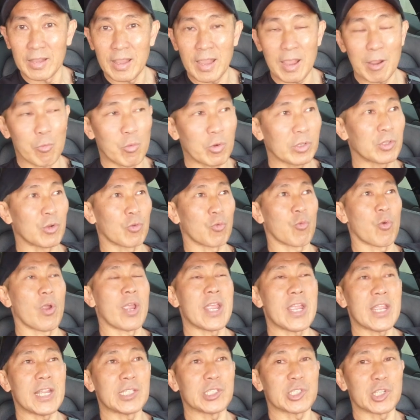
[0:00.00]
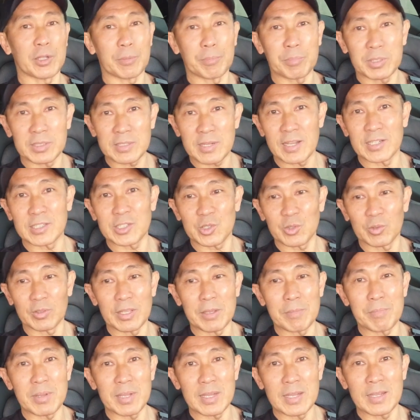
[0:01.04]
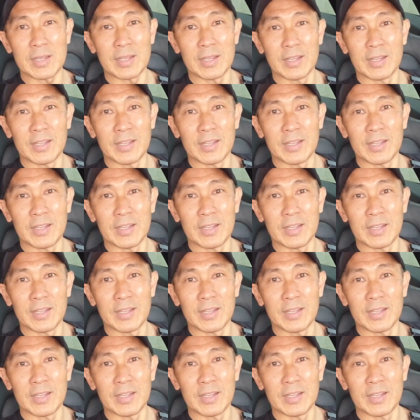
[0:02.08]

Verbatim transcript: and what the range could potentially be.